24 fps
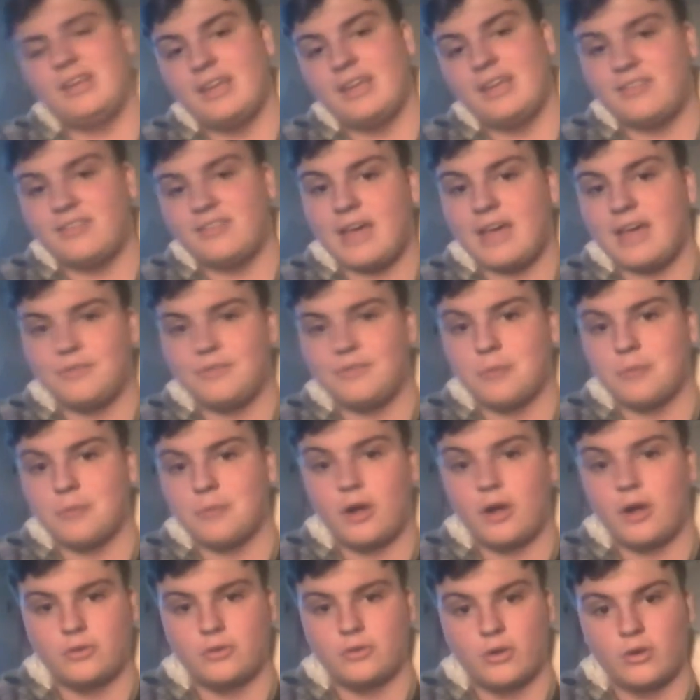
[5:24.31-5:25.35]
in case I have
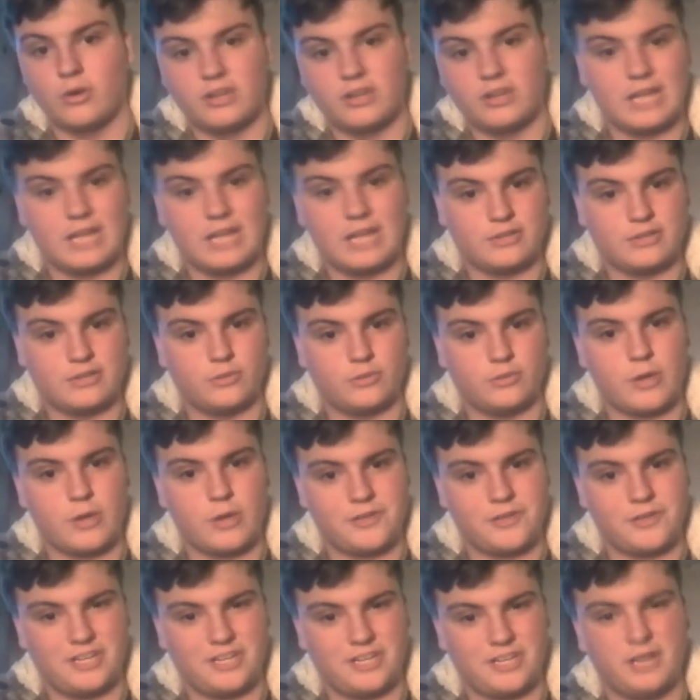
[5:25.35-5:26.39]
some hardcore collectors
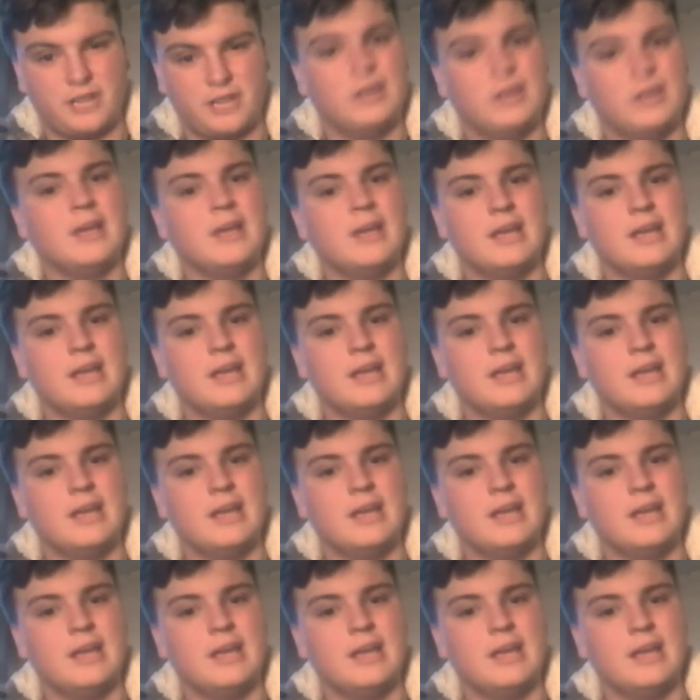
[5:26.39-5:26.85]
watching,